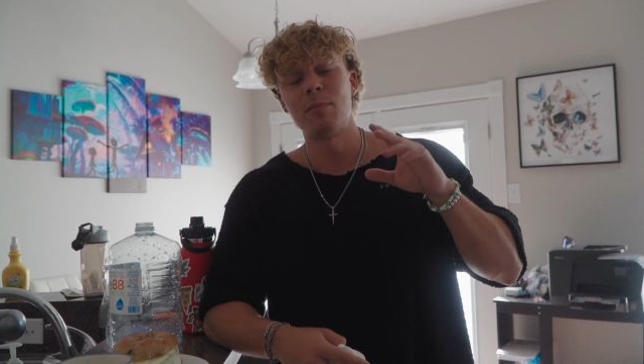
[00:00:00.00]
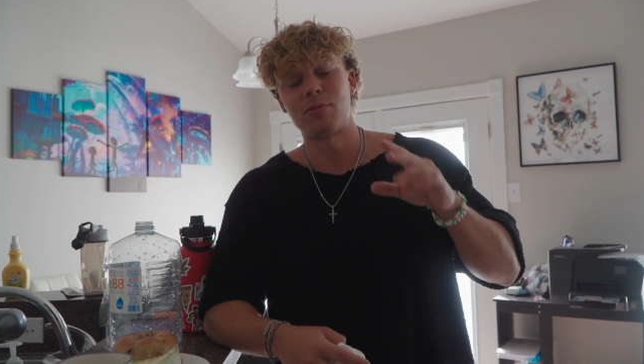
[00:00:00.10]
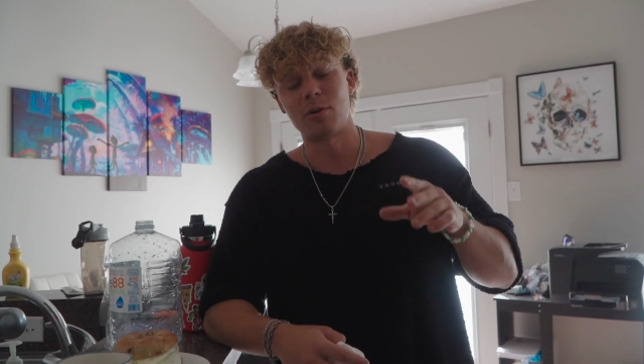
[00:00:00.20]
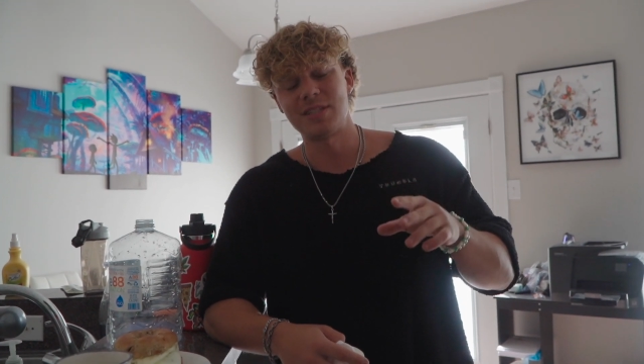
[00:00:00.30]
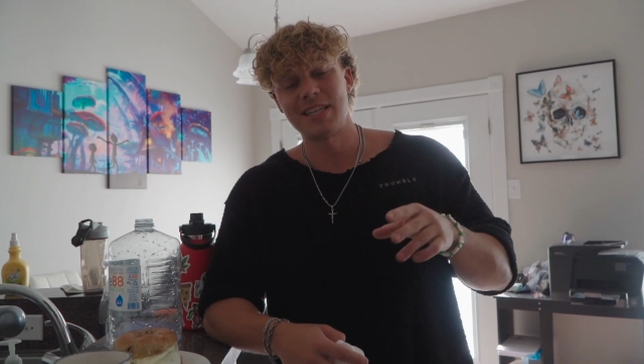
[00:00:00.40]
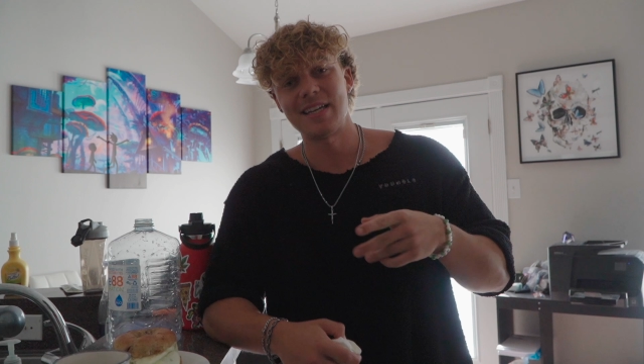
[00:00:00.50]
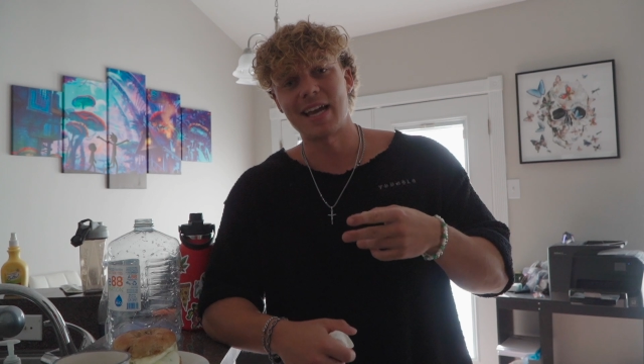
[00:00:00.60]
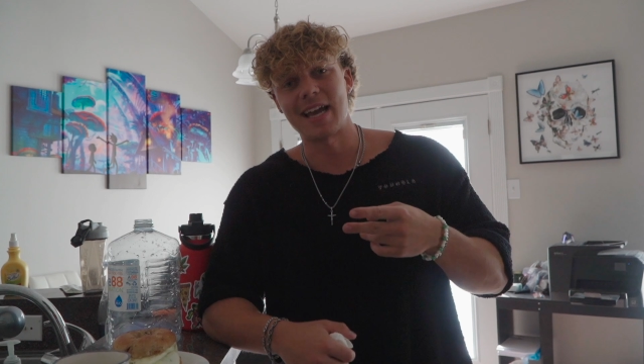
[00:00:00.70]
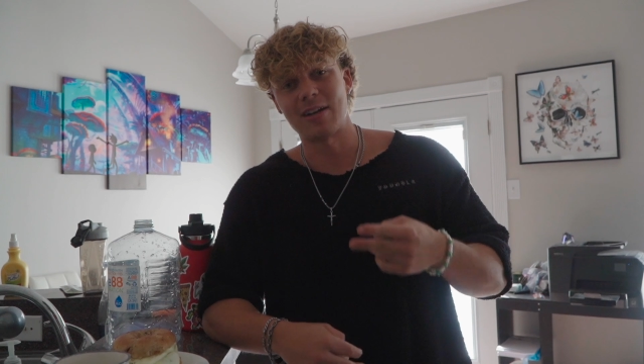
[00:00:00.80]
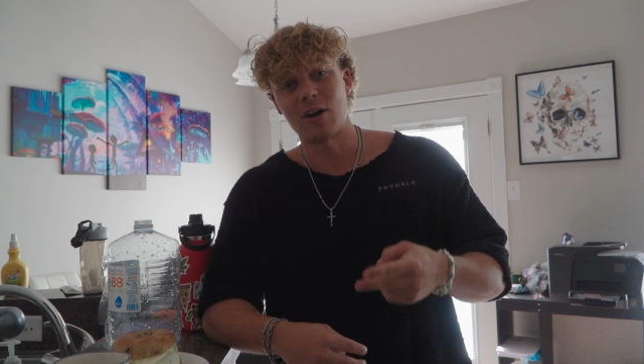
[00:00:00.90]
protein,
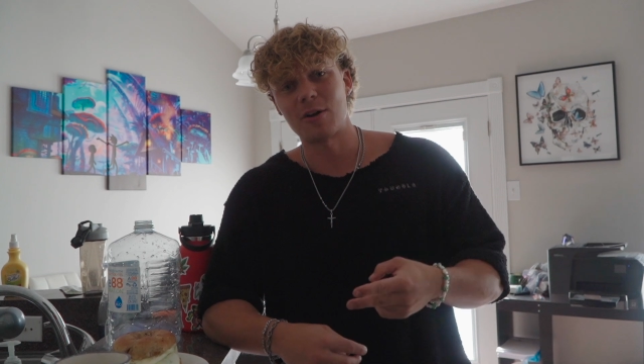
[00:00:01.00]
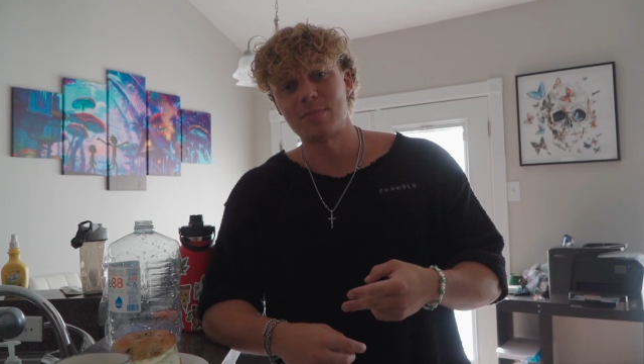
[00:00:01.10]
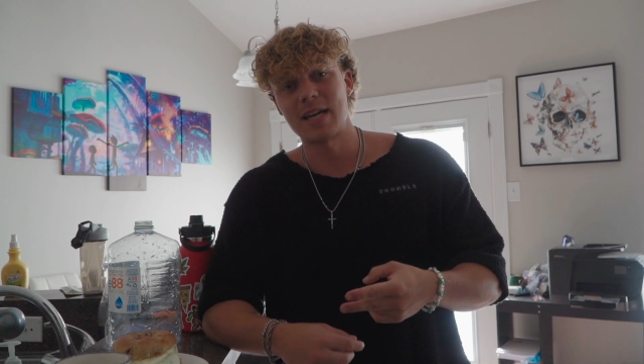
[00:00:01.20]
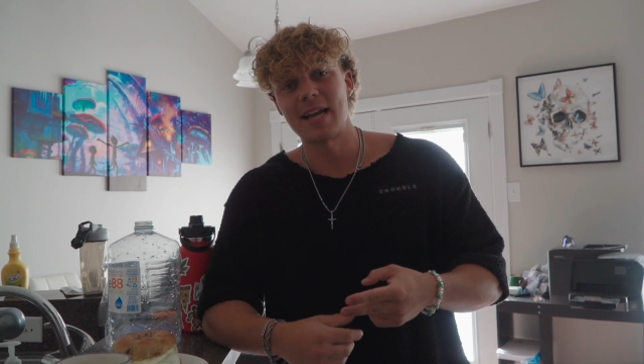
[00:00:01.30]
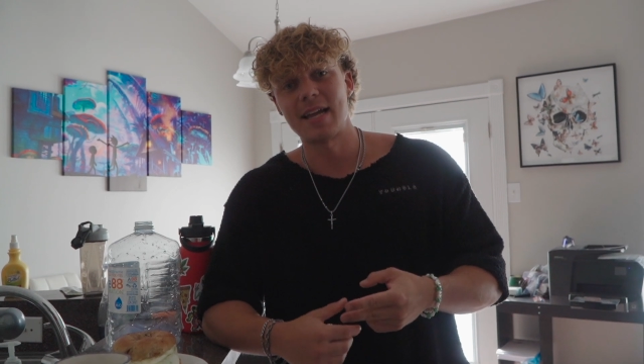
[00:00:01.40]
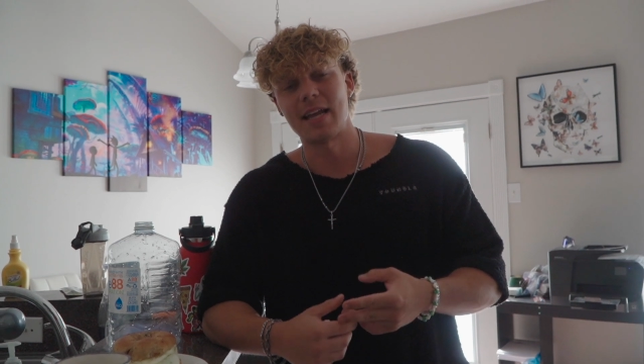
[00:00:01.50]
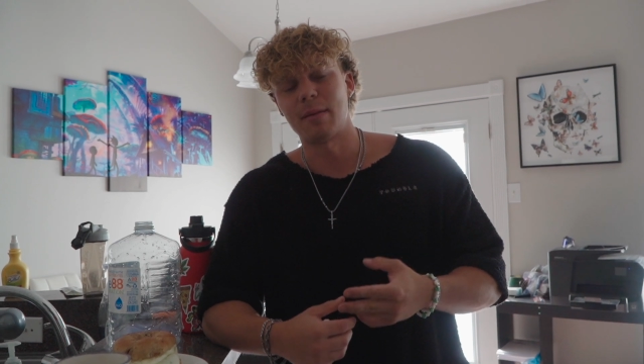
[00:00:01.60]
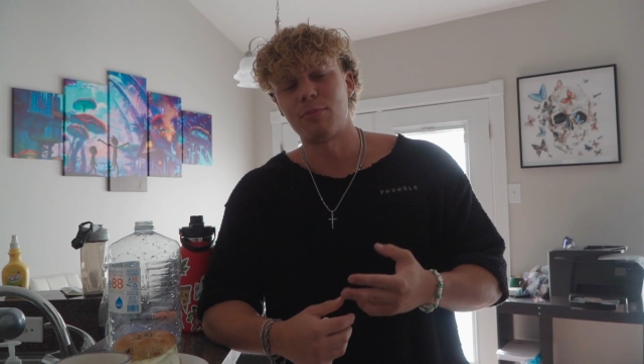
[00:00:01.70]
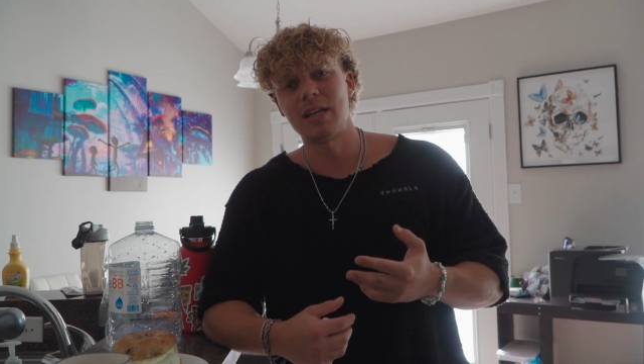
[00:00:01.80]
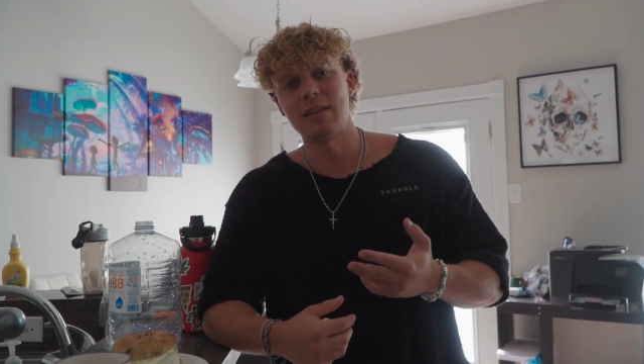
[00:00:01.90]
high carb diet,
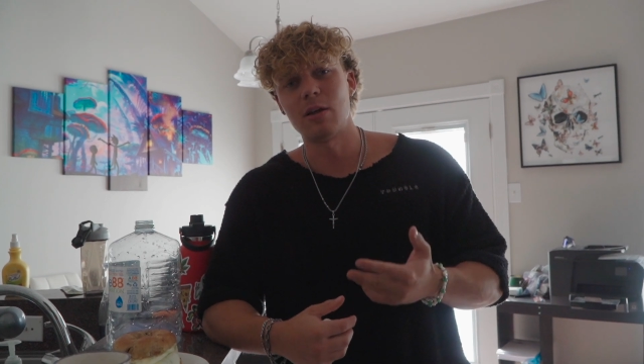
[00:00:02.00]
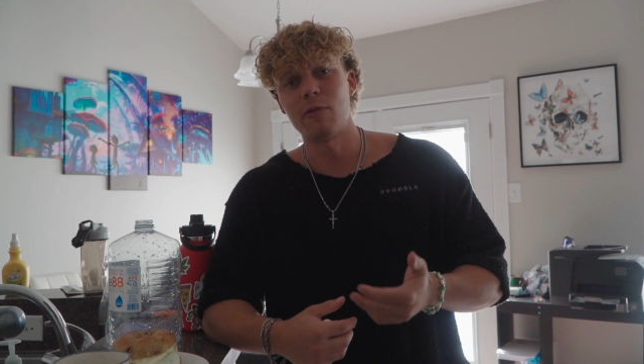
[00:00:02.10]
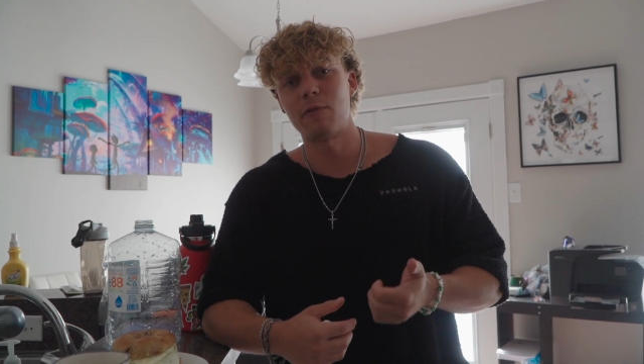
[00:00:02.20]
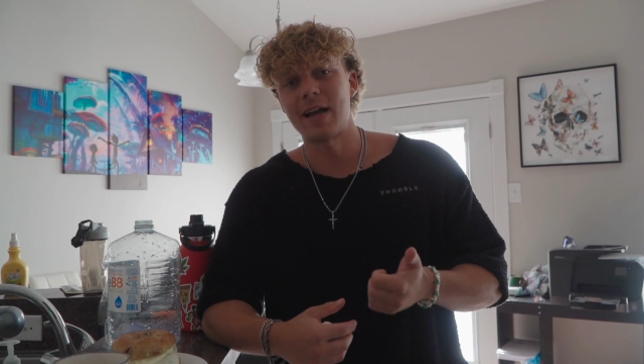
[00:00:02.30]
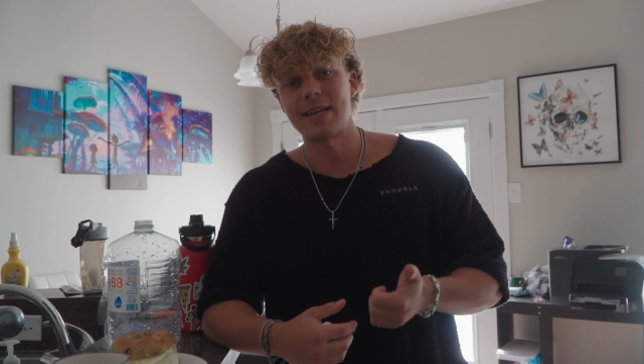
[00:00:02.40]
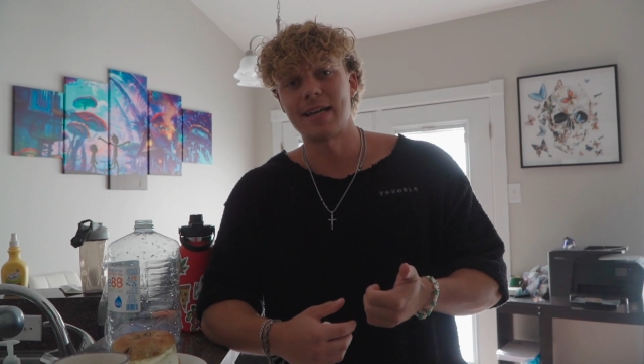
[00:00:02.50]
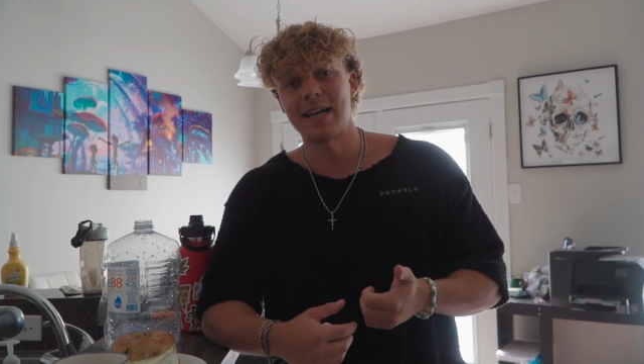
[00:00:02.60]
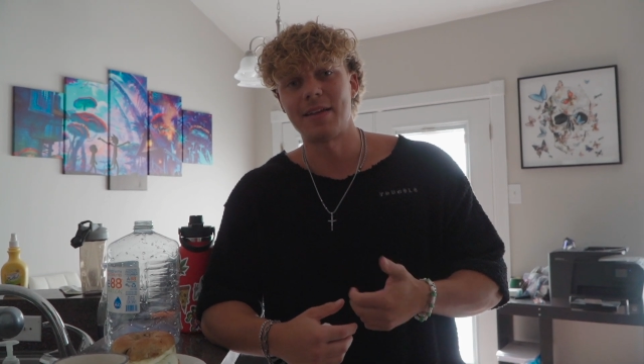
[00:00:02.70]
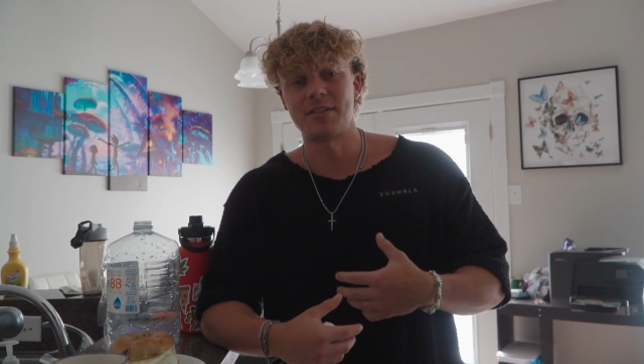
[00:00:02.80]
and a pretty low fat diet.